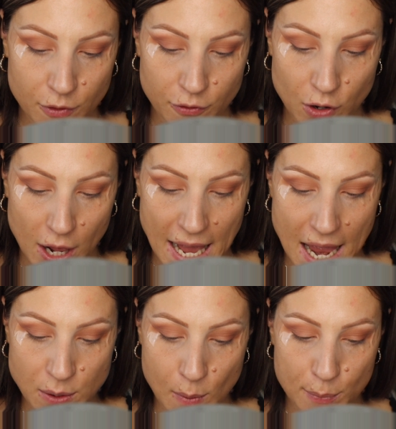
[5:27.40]
for like
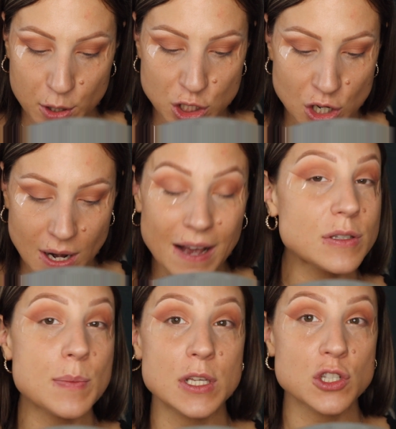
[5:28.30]
anyone, because you don't have
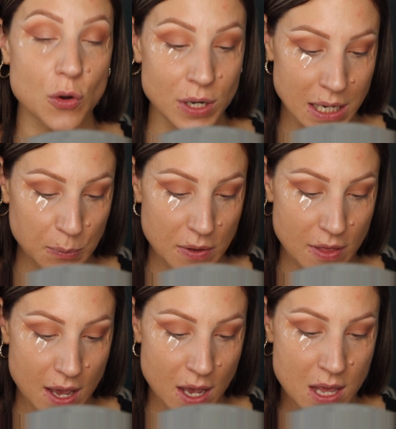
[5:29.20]
to be so neat with
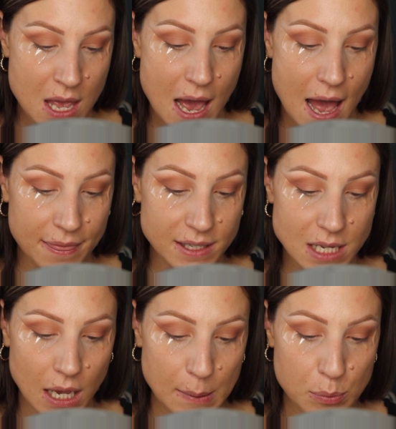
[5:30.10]
it, and the
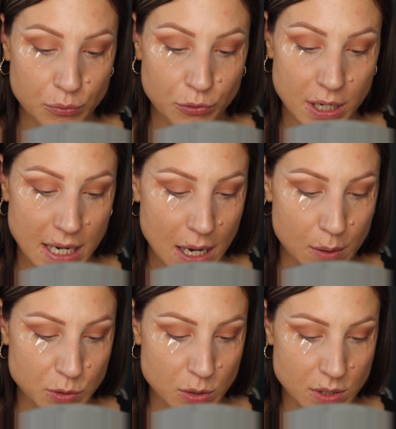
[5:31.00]
tape really
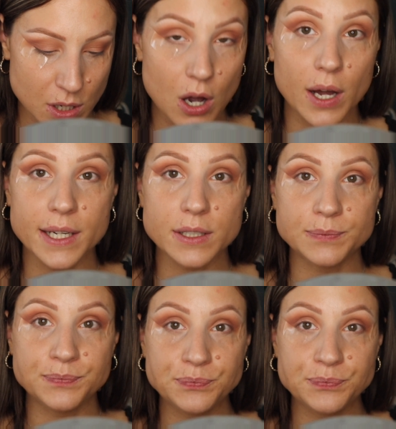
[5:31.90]
helps you as a guide.